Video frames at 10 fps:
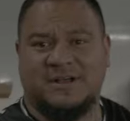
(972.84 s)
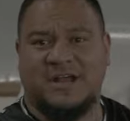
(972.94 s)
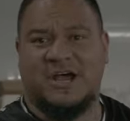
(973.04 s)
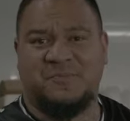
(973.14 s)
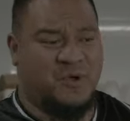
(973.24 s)
can
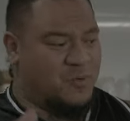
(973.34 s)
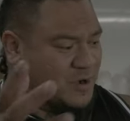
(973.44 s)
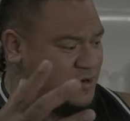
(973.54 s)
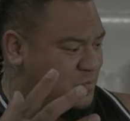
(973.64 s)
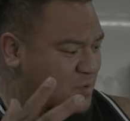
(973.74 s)
I help you?
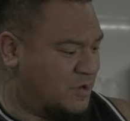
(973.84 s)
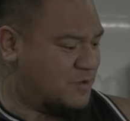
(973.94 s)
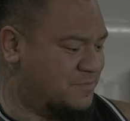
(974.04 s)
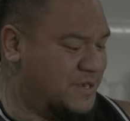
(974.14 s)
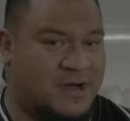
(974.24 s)
Welcome,
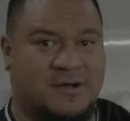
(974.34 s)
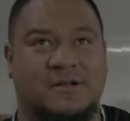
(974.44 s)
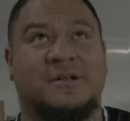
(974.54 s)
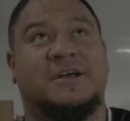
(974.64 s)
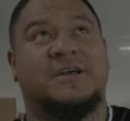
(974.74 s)
welcome. Now,
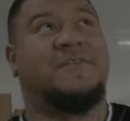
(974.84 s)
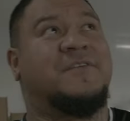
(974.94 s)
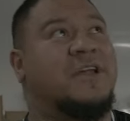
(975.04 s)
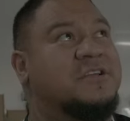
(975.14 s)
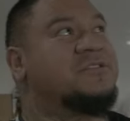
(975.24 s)
if
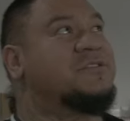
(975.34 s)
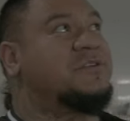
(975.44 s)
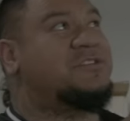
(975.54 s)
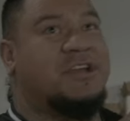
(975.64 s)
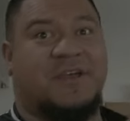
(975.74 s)
you'd like to,
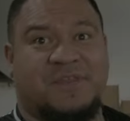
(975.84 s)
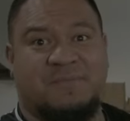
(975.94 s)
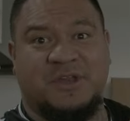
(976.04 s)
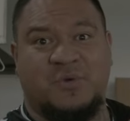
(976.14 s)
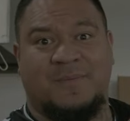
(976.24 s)
sir, check out the
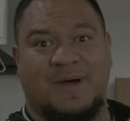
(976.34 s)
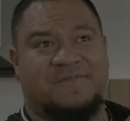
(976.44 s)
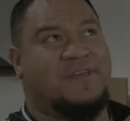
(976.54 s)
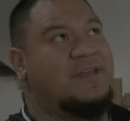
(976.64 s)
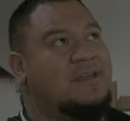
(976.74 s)
menu above
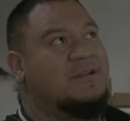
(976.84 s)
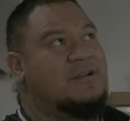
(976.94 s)
there.